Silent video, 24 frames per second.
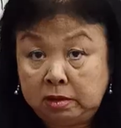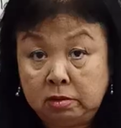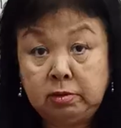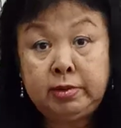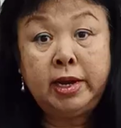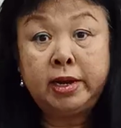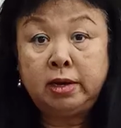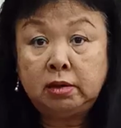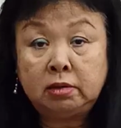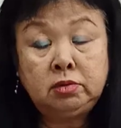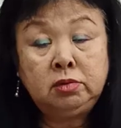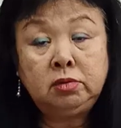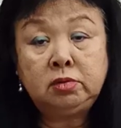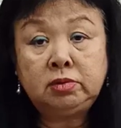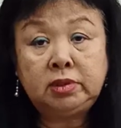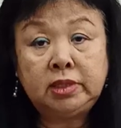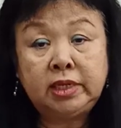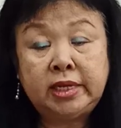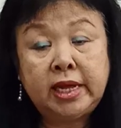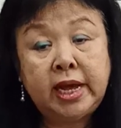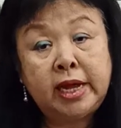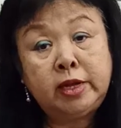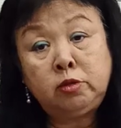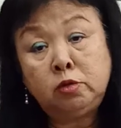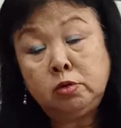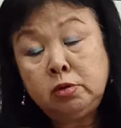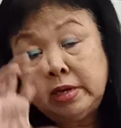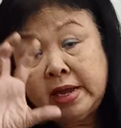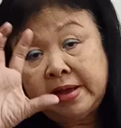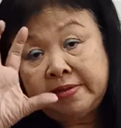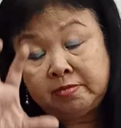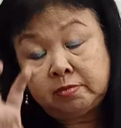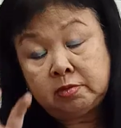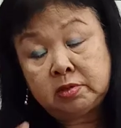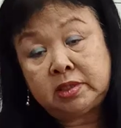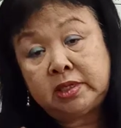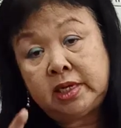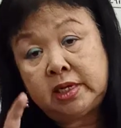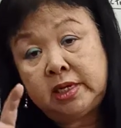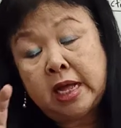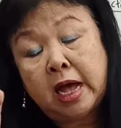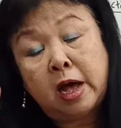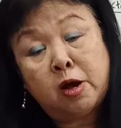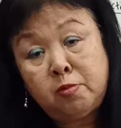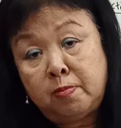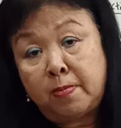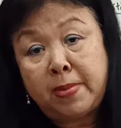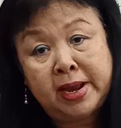You can also say that. I don't have to say
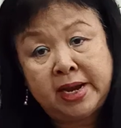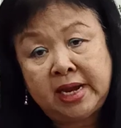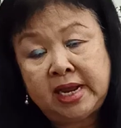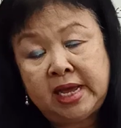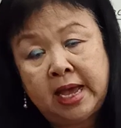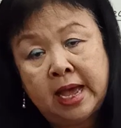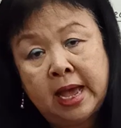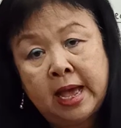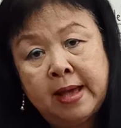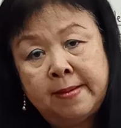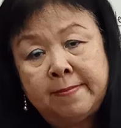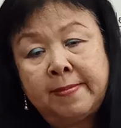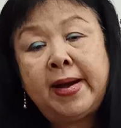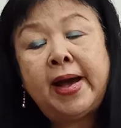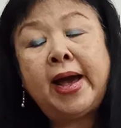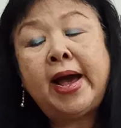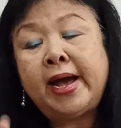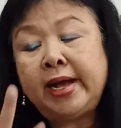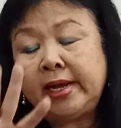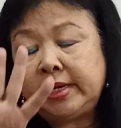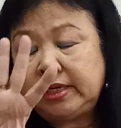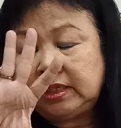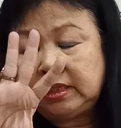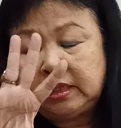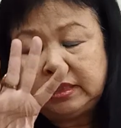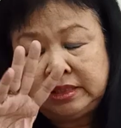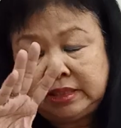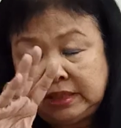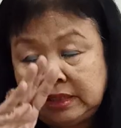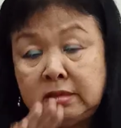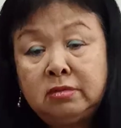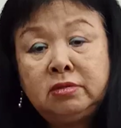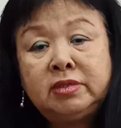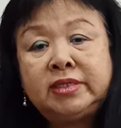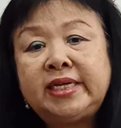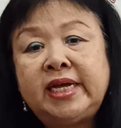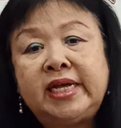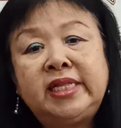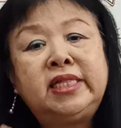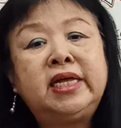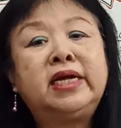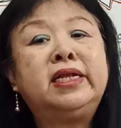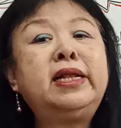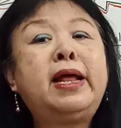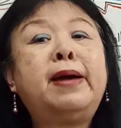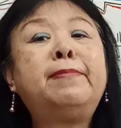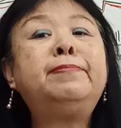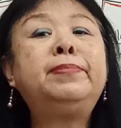how many, but I still say
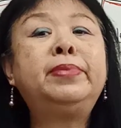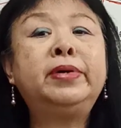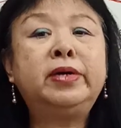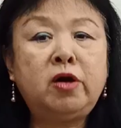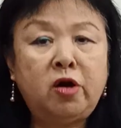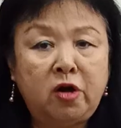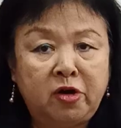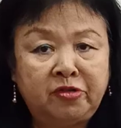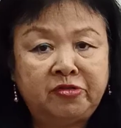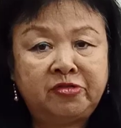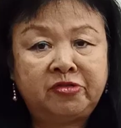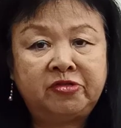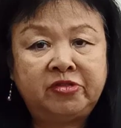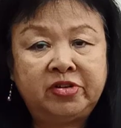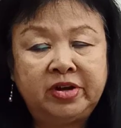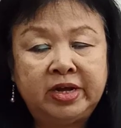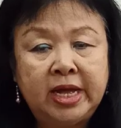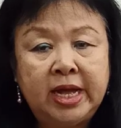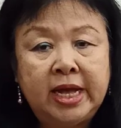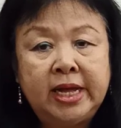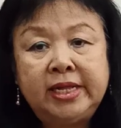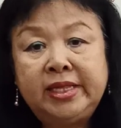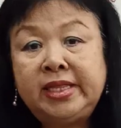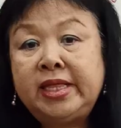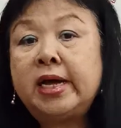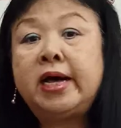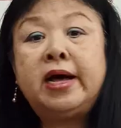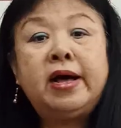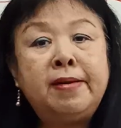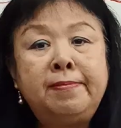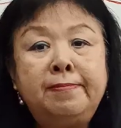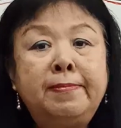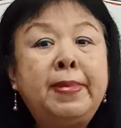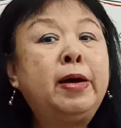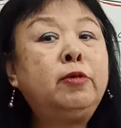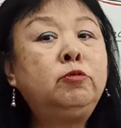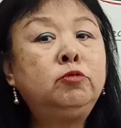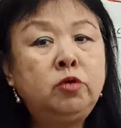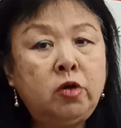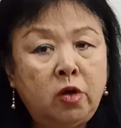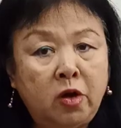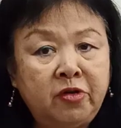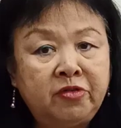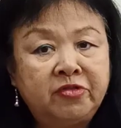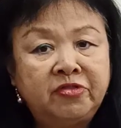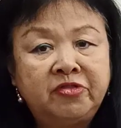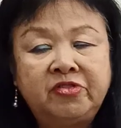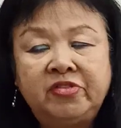the number of, the amount
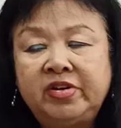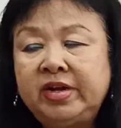of.